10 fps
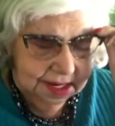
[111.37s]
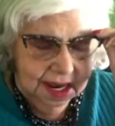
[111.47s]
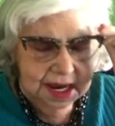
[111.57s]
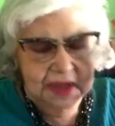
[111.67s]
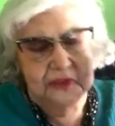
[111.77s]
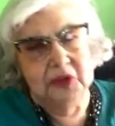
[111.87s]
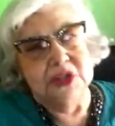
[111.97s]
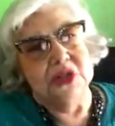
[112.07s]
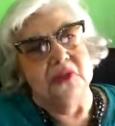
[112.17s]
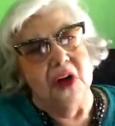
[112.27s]
Danny,
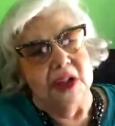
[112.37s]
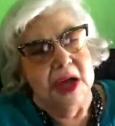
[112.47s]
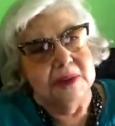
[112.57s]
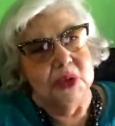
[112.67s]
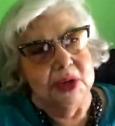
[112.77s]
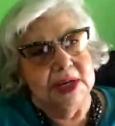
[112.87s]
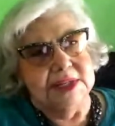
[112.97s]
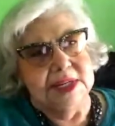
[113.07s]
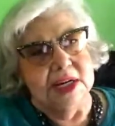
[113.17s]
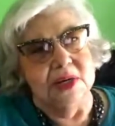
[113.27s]
first of all, I'm going
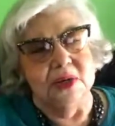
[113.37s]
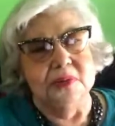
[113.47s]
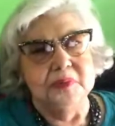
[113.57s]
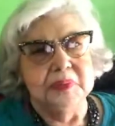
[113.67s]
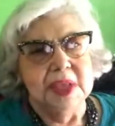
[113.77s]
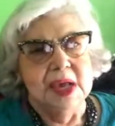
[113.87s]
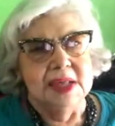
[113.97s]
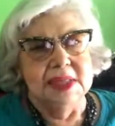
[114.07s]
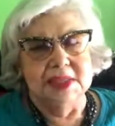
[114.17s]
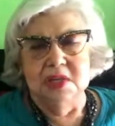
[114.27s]
to tell you
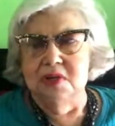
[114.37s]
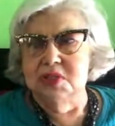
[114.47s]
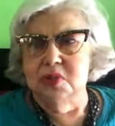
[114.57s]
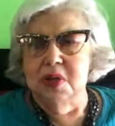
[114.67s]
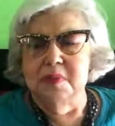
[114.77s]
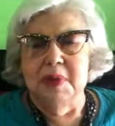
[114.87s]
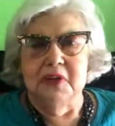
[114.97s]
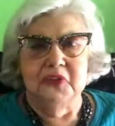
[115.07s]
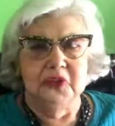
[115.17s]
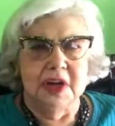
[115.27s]
that there is going to be
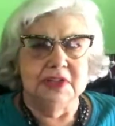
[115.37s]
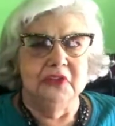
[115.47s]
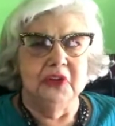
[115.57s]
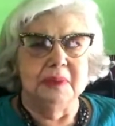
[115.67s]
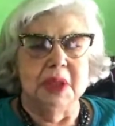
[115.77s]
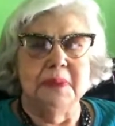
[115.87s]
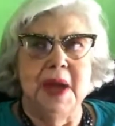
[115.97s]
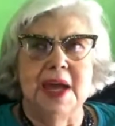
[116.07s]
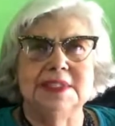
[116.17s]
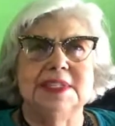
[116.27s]
a friend from the
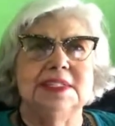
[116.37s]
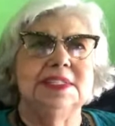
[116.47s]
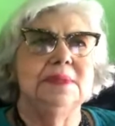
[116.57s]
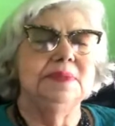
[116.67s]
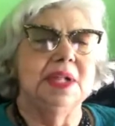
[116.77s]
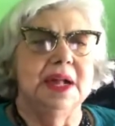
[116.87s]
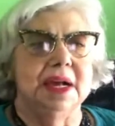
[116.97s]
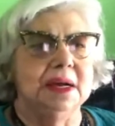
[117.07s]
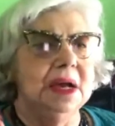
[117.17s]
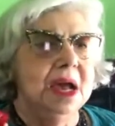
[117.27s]
past. It seems
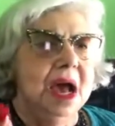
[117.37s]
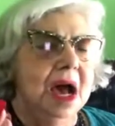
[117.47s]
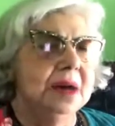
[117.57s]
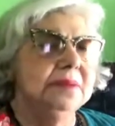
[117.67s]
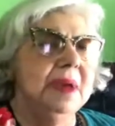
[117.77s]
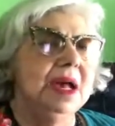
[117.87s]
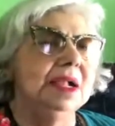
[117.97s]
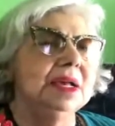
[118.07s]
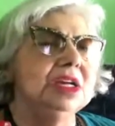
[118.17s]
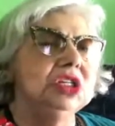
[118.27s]
like a
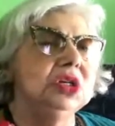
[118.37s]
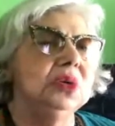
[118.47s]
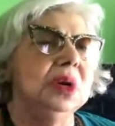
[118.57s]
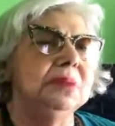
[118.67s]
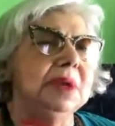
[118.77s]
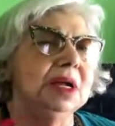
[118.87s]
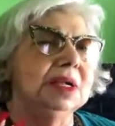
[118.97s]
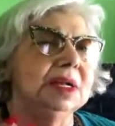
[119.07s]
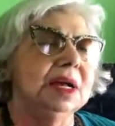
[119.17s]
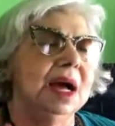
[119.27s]
male issue, a
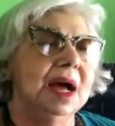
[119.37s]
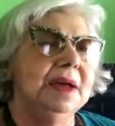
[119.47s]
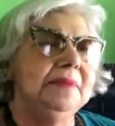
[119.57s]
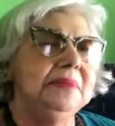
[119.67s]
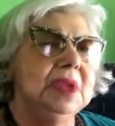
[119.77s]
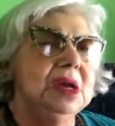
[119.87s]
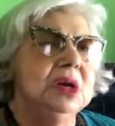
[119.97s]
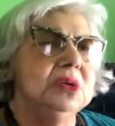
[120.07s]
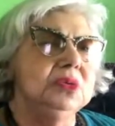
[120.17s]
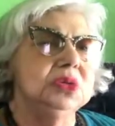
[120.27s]
male guy,
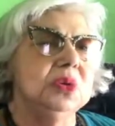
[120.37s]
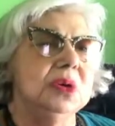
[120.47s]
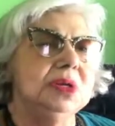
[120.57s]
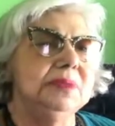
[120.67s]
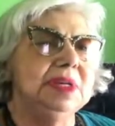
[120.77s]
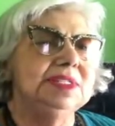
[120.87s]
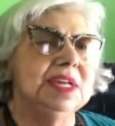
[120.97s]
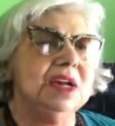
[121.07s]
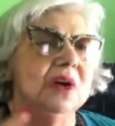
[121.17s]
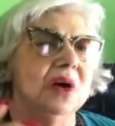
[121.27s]
who's going to be
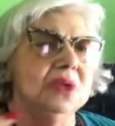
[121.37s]
saying